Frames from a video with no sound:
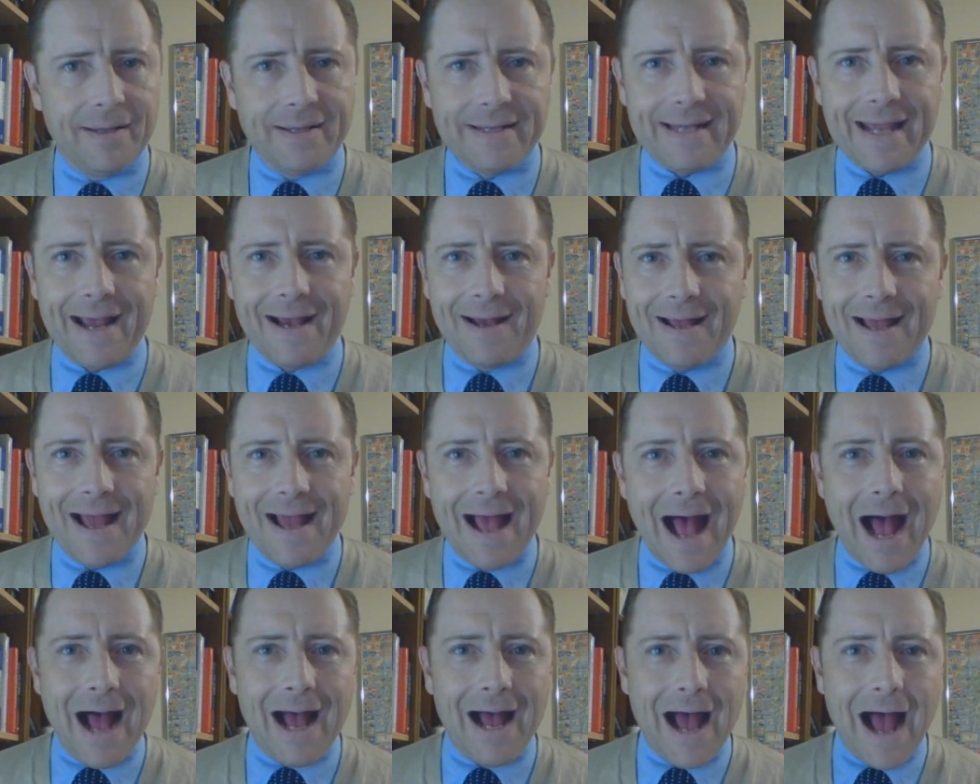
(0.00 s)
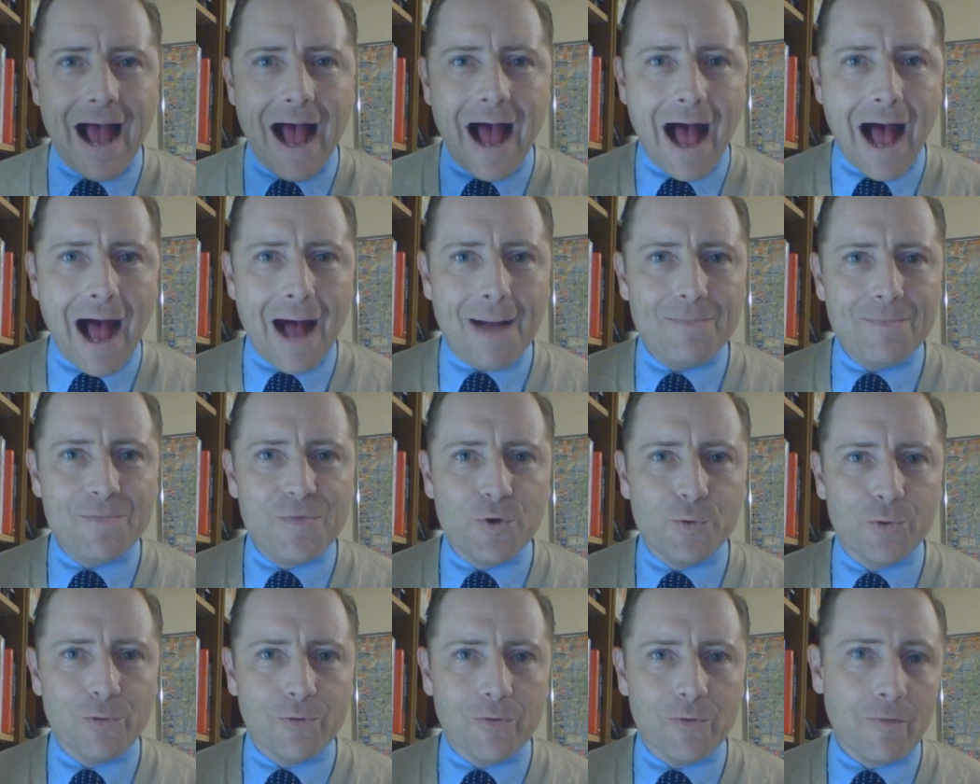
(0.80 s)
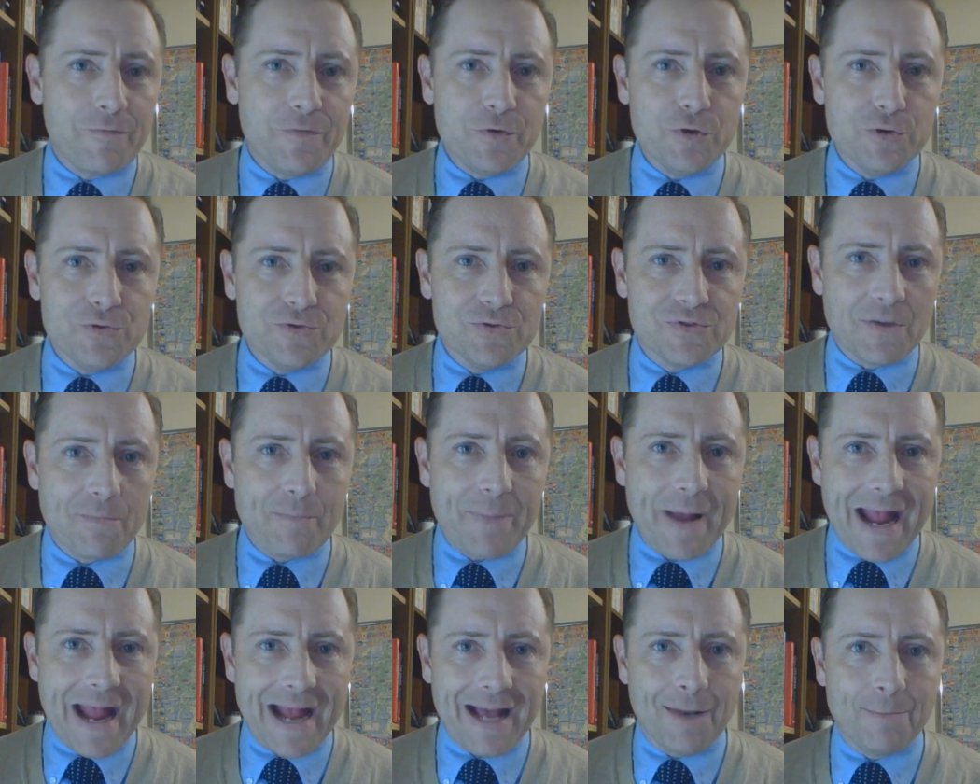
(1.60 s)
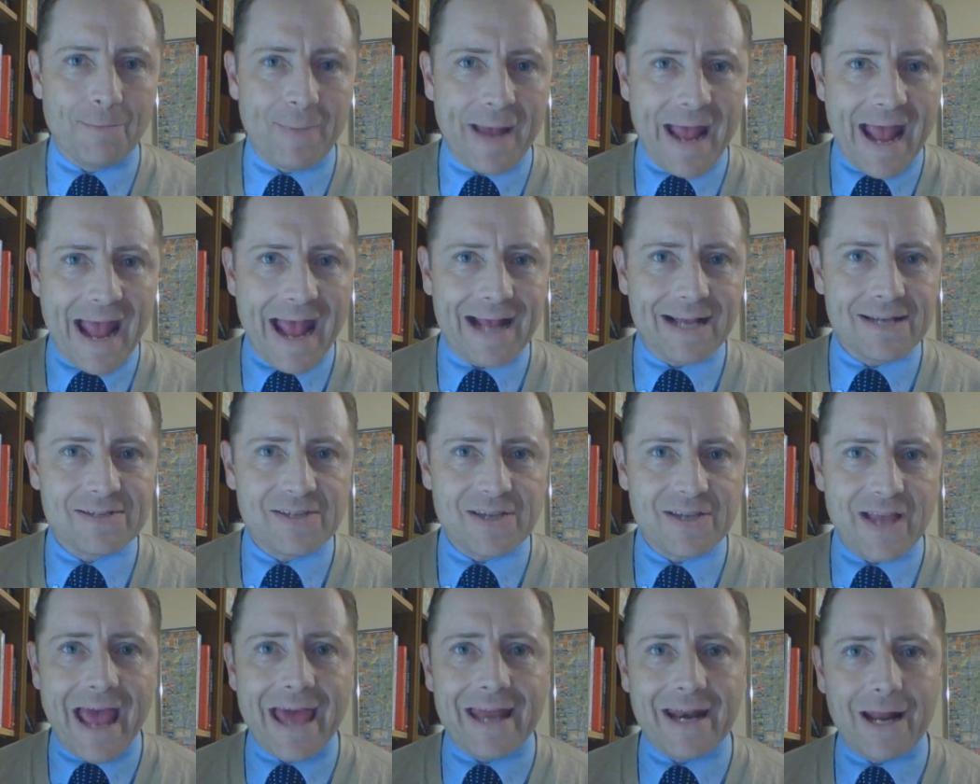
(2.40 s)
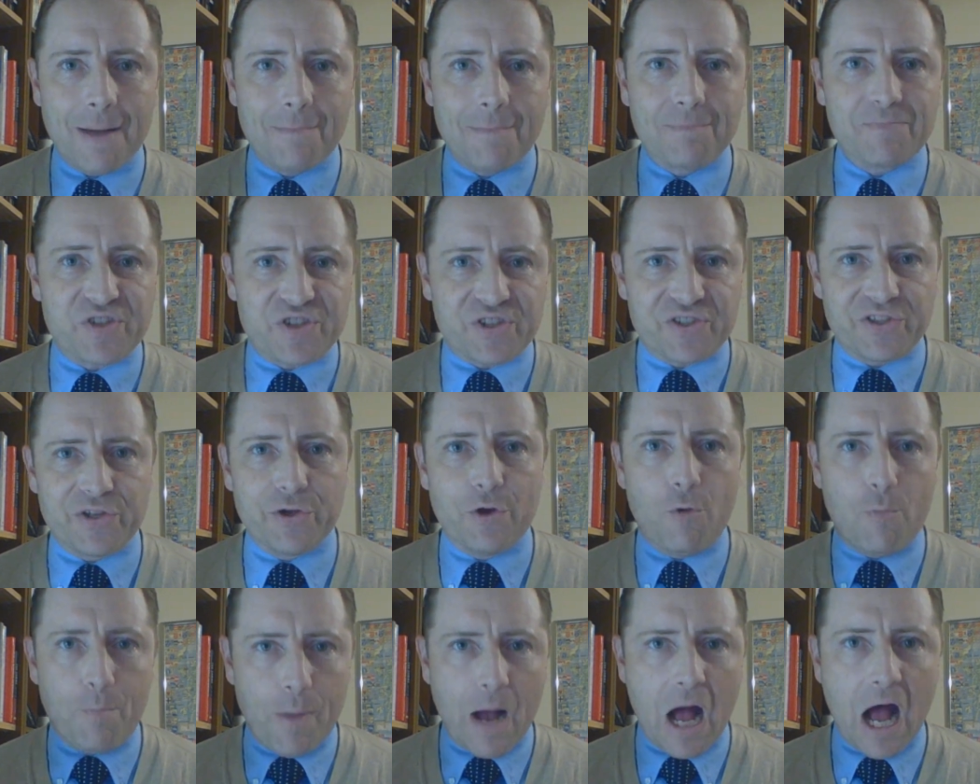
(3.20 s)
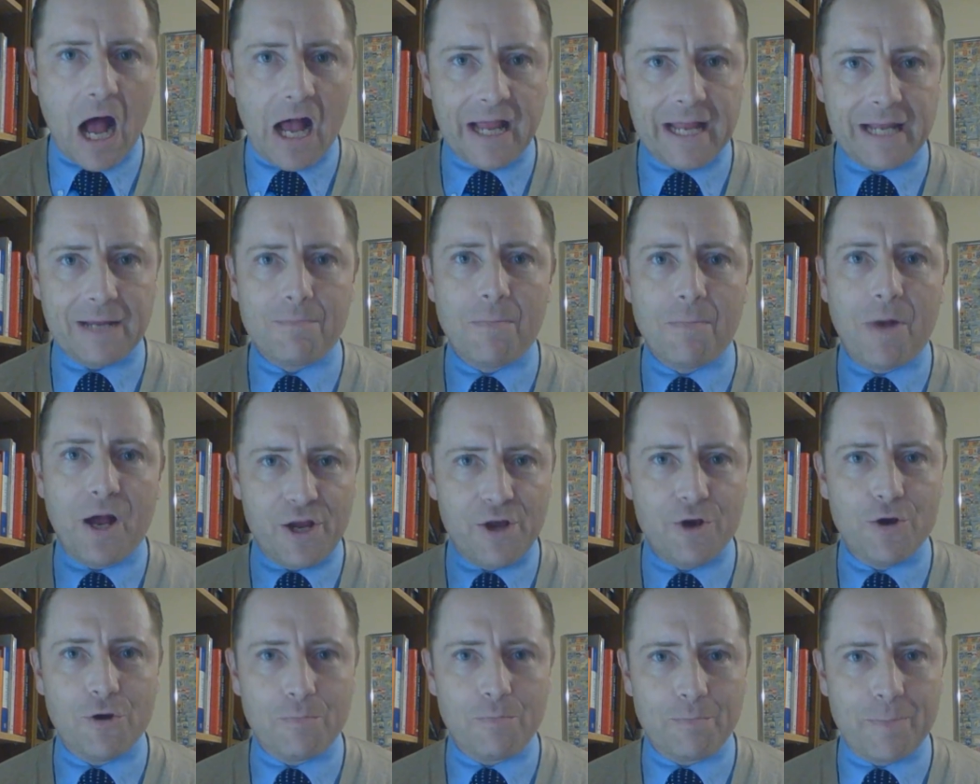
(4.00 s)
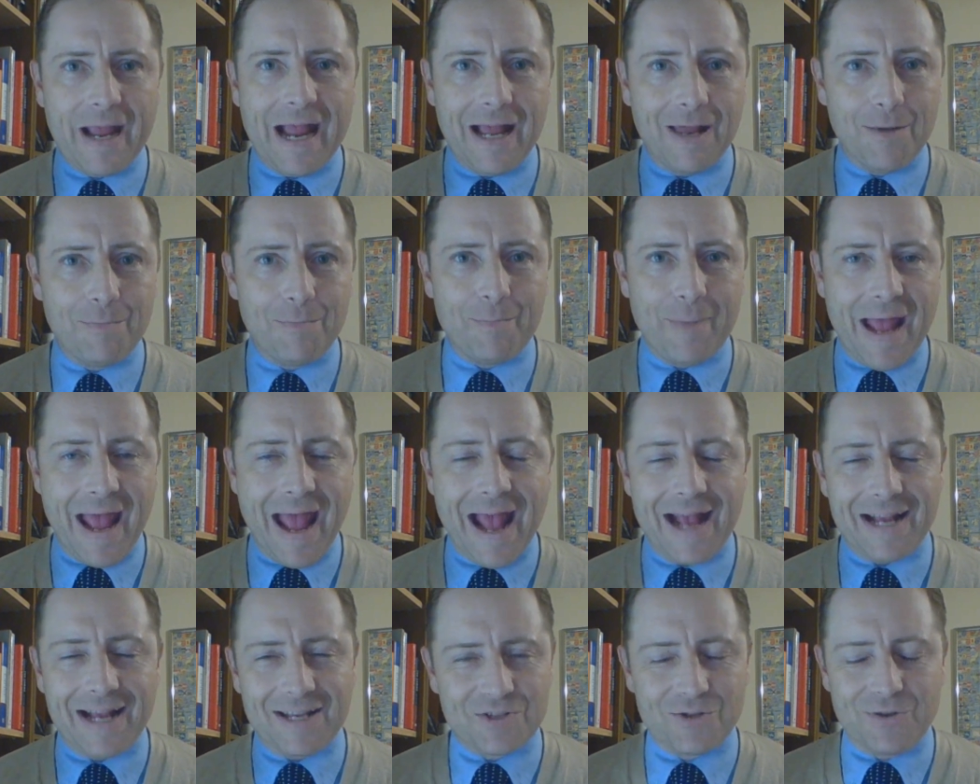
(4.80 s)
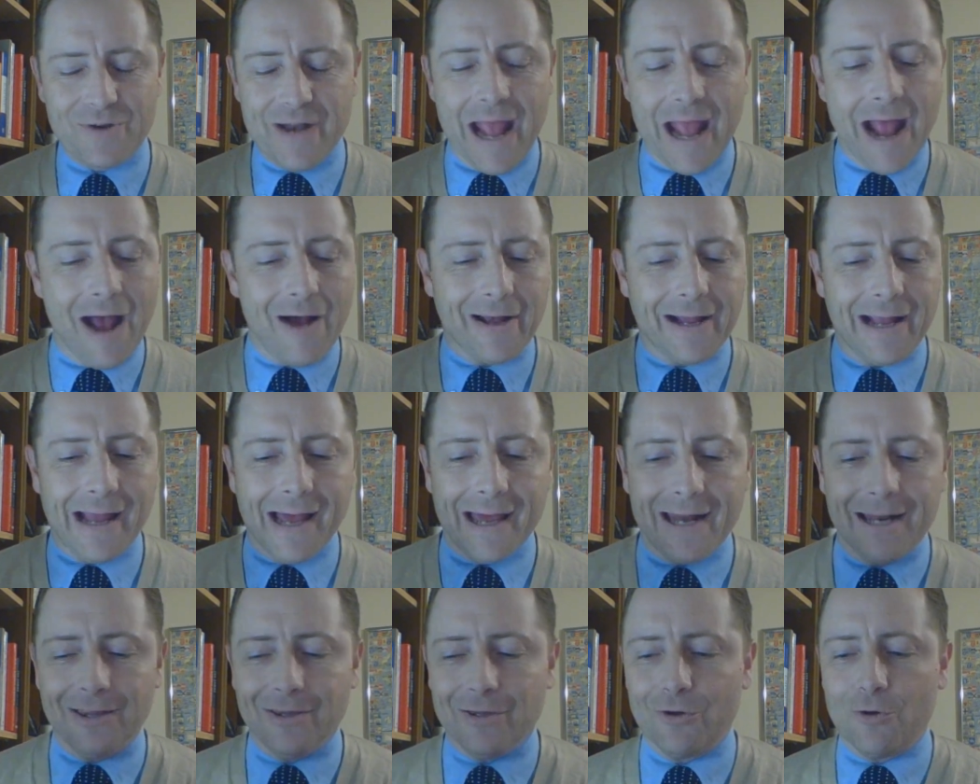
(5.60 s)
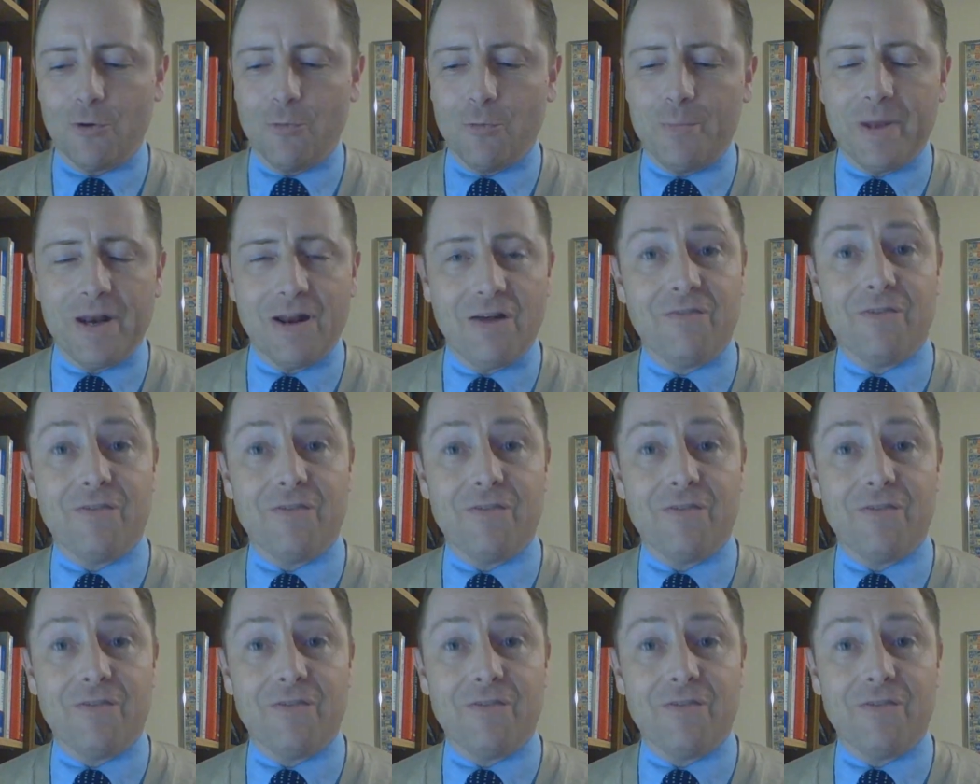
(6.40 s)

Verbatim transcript: yeah, I, uh, I'm doing reviews of pound bags, and I'm still buying my own pound bag. So now I got a little bit of a